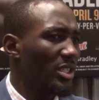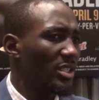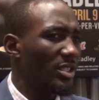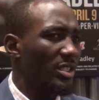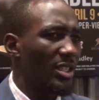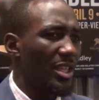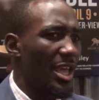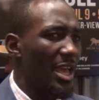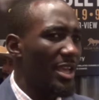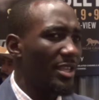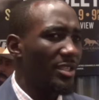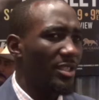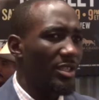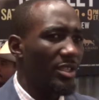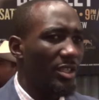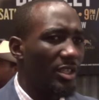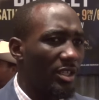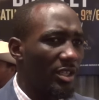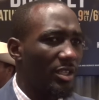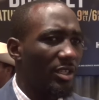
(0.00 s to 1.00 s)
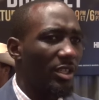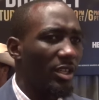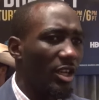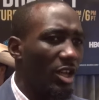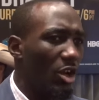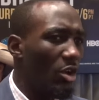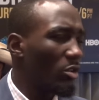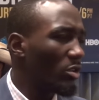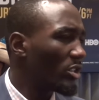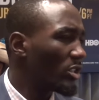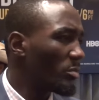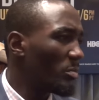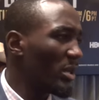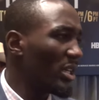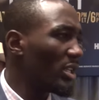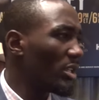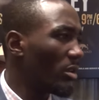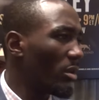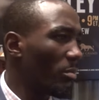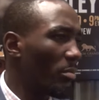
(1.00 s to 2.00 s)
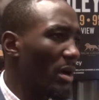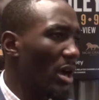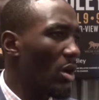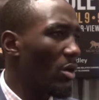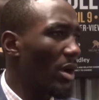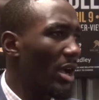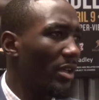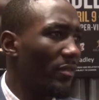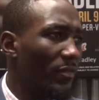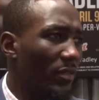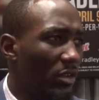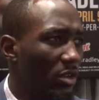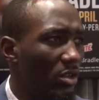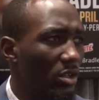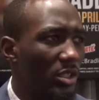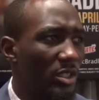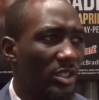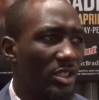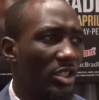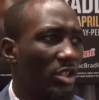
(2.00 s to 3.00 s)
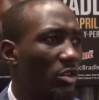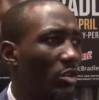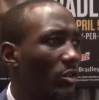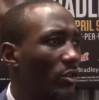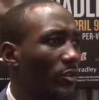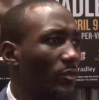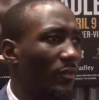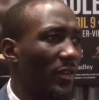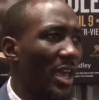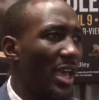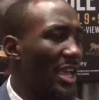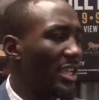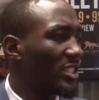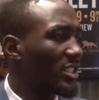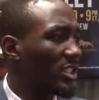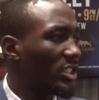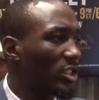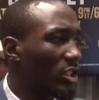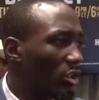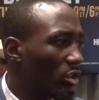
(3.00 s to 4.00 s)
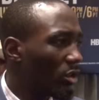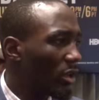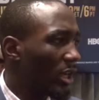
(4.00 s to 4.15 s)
is the last thing to go. The speed and the power. I feel he's still fast. He's still